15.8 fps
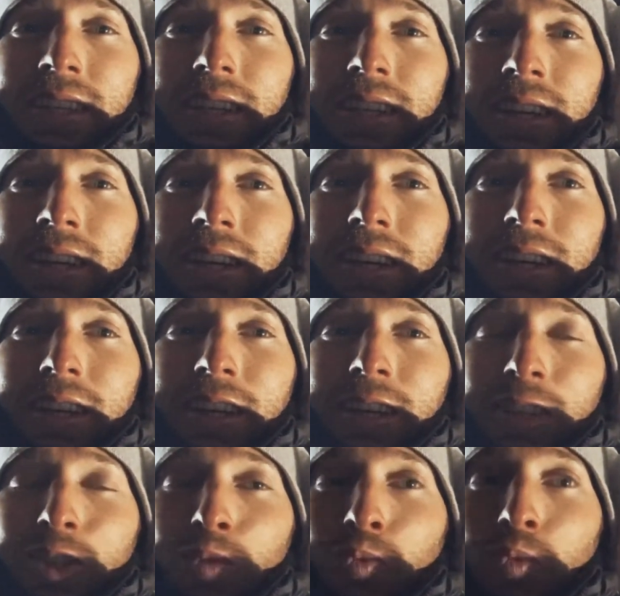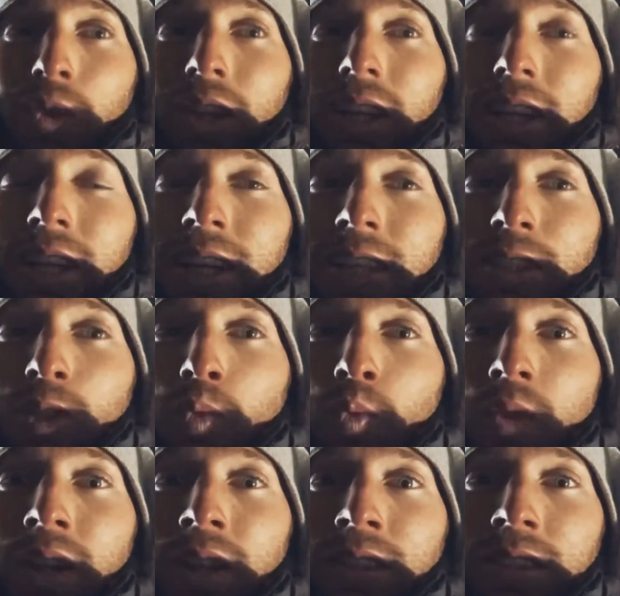Uh, it's really nice. The
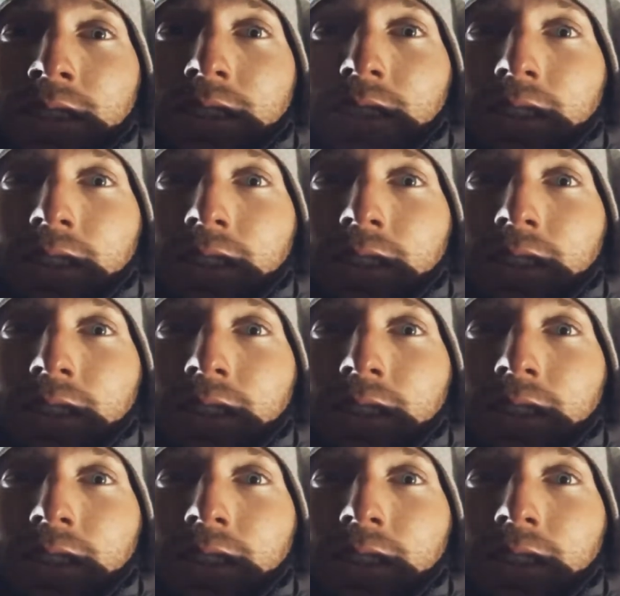winds